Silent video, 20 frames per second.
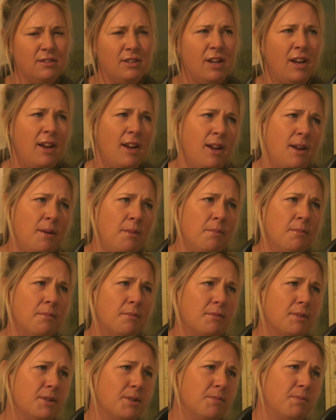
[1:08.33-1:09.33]
shame
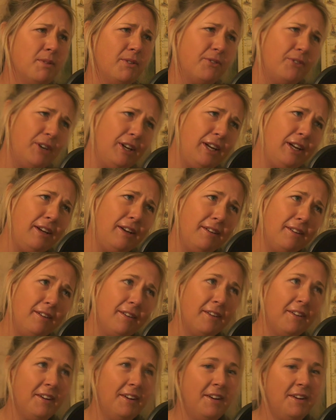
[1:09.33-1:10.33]
that's my friend
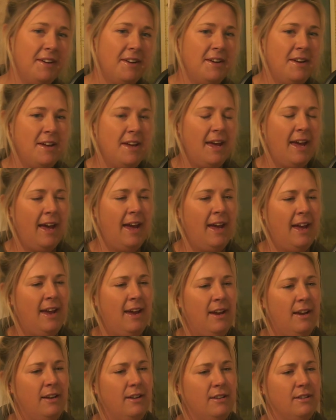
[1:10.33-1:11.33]

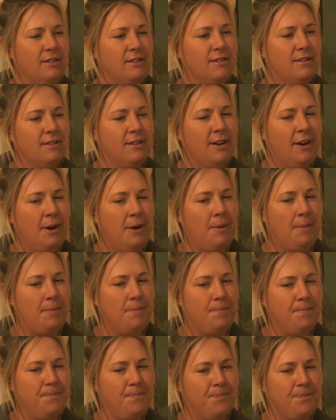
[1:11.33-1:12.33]
and
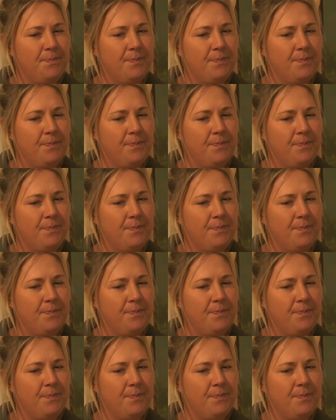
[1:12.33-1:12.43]
um,